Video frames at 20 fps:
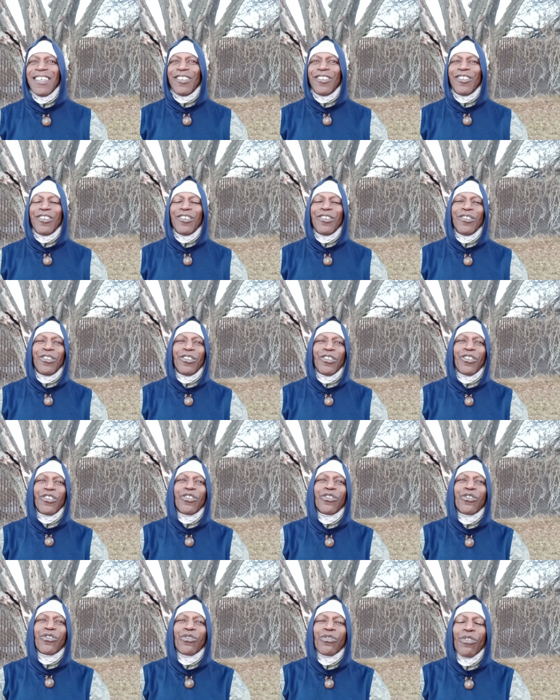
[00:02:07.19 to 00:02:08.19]
to
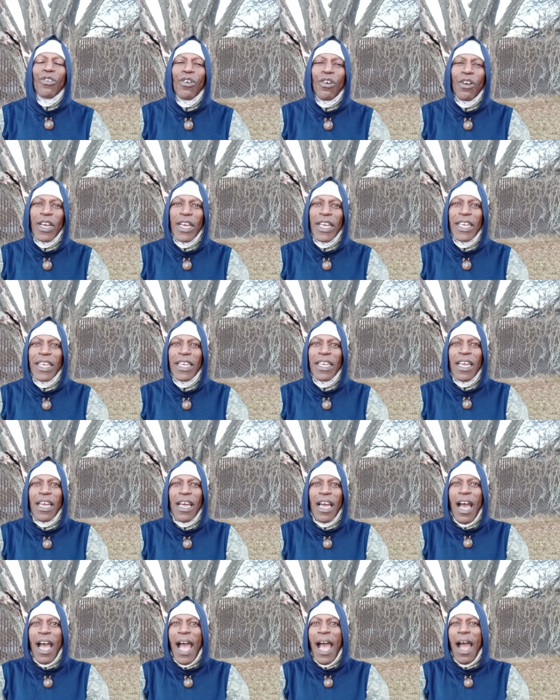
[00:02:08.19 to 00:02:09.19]
destroy
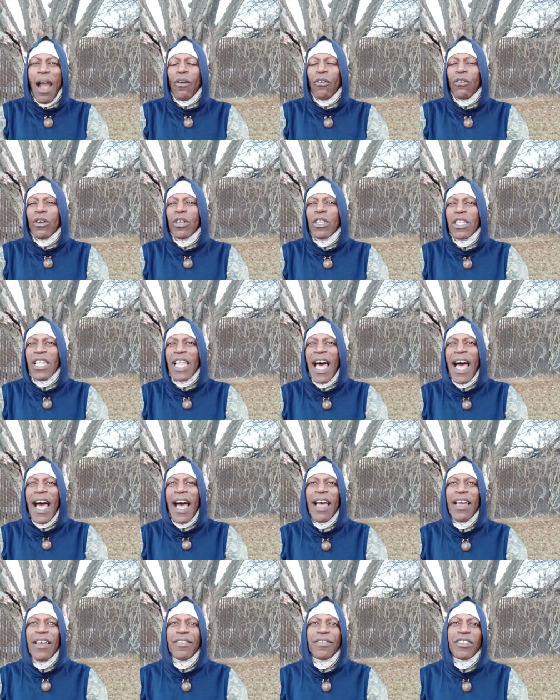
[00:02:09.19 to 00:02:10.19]
our
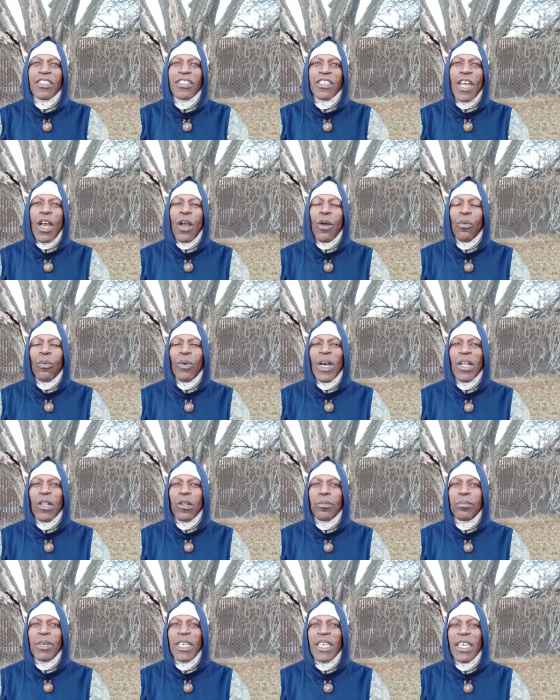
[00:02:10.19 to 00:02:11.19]
lives and our well
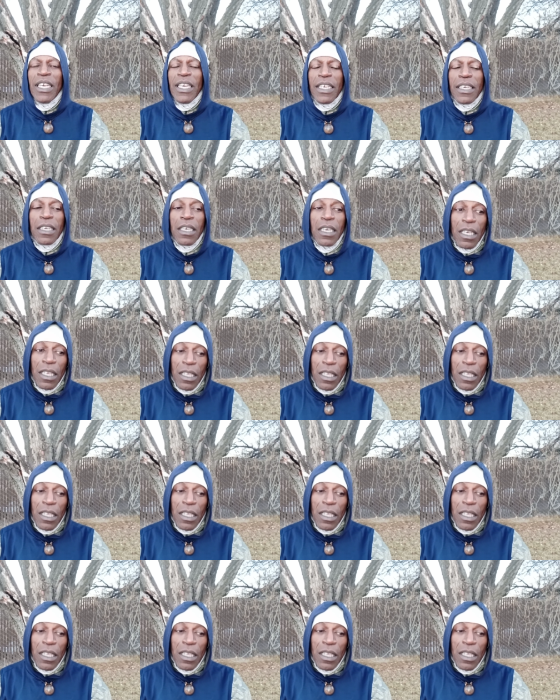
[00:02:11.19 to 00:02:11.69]
being,